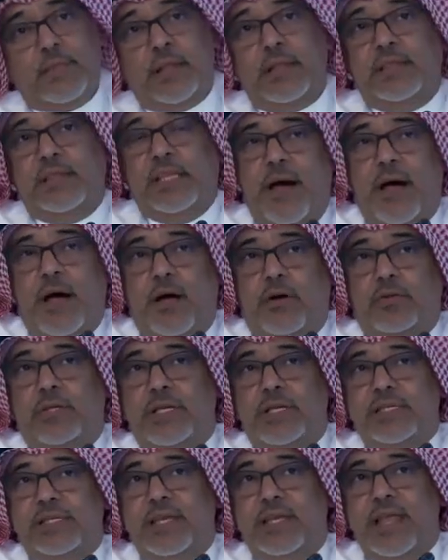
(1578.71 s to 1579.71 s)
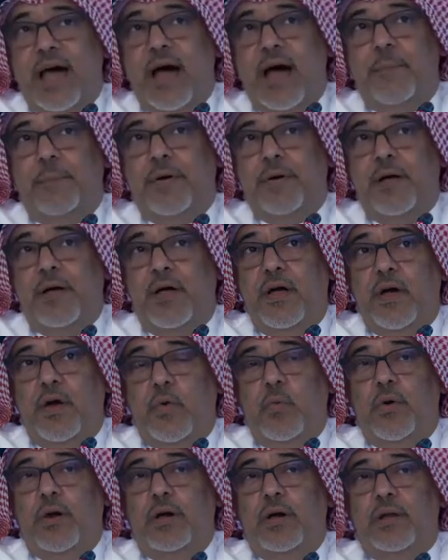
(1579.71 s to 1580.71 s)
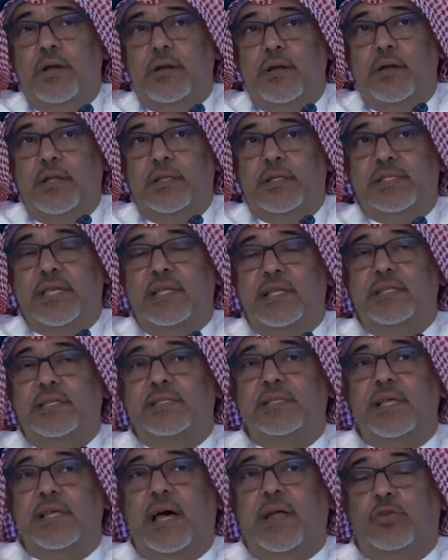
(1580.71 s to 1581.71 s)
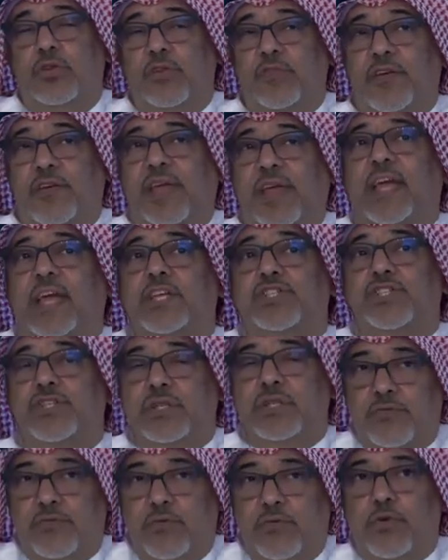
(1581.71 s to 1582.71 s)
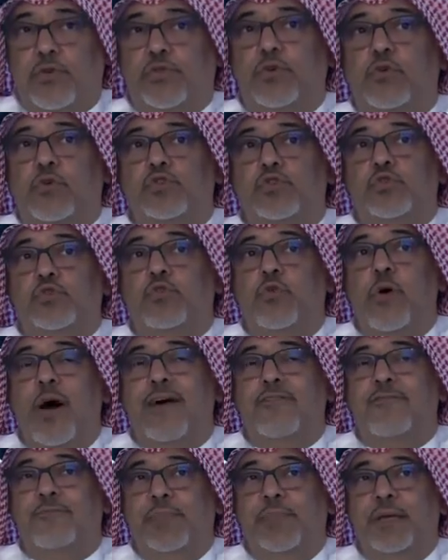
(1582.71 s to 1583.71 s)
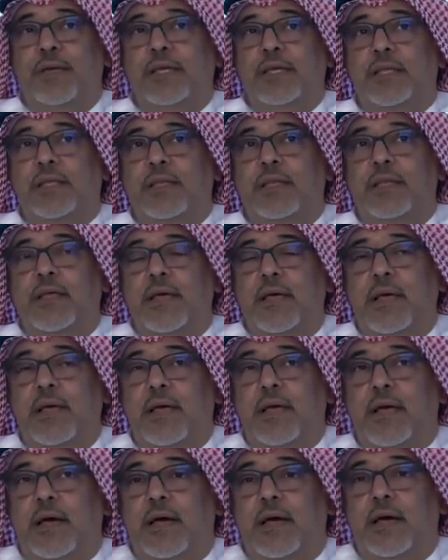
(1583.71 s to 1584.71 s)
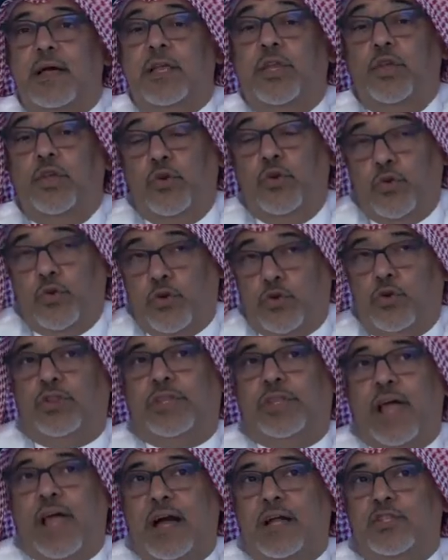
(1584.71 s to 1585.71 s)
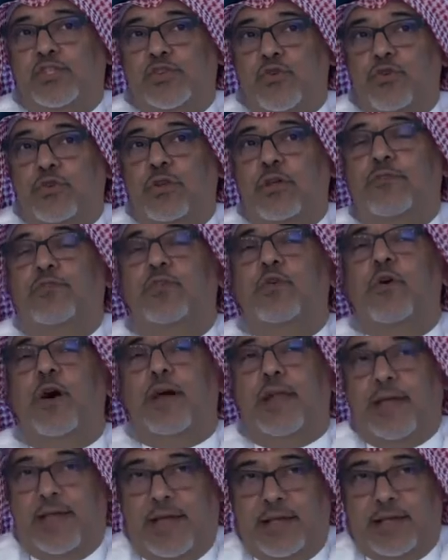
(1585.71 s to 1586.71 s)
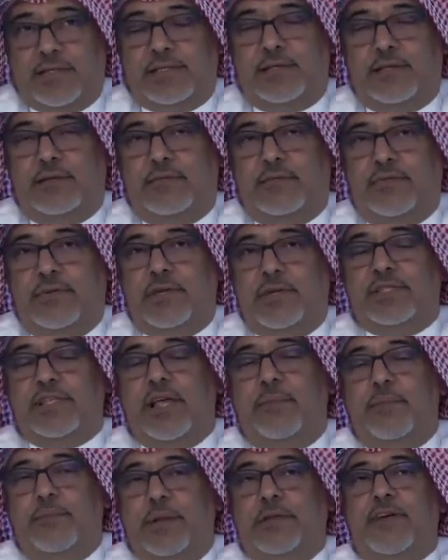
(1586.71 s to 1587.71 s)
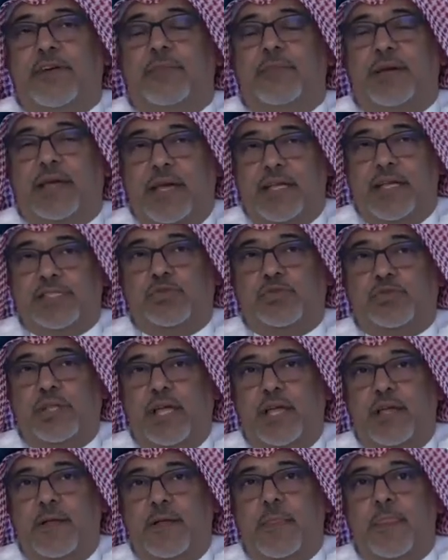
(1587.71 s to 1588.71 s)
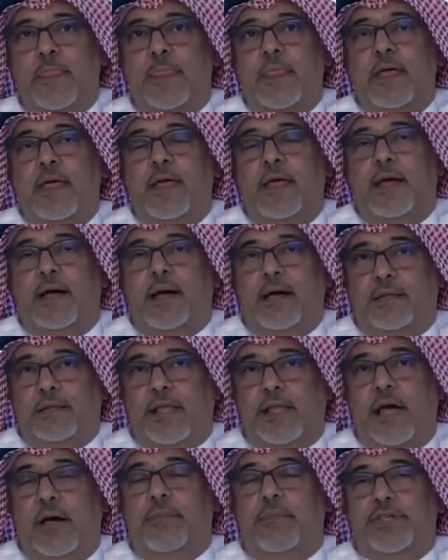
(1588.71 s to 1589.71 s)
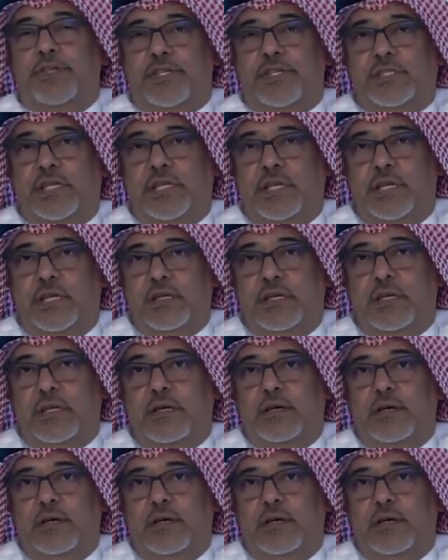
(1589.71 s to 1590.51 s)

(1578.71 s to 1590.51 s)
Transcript: Taba'ud is an app where it sends a notification for those who have been in your contact zone if you are a case. For example, if I'm a case today and I'm registering,